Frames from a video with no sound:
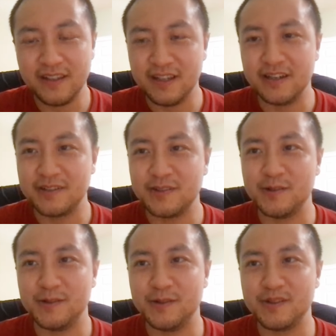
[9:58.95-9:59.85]
yeah,
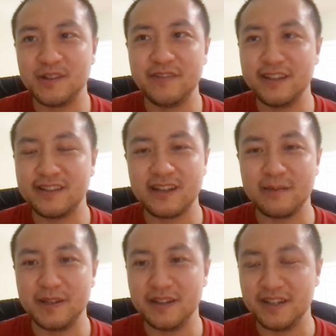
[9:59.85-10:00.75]
so serving
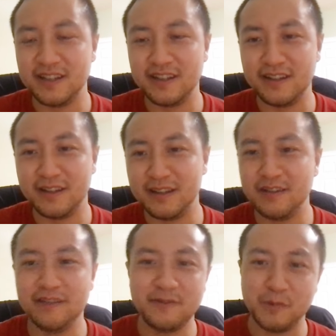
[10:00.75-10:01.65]
scalability,
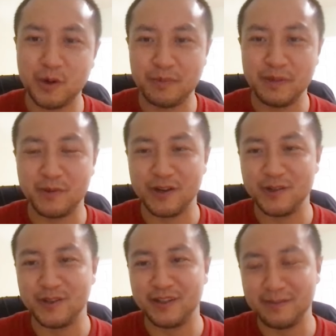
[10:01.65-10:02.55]
if more people are
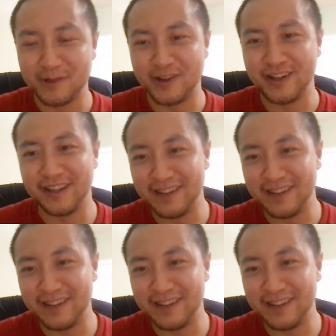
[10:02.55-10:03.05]
doing deep learning,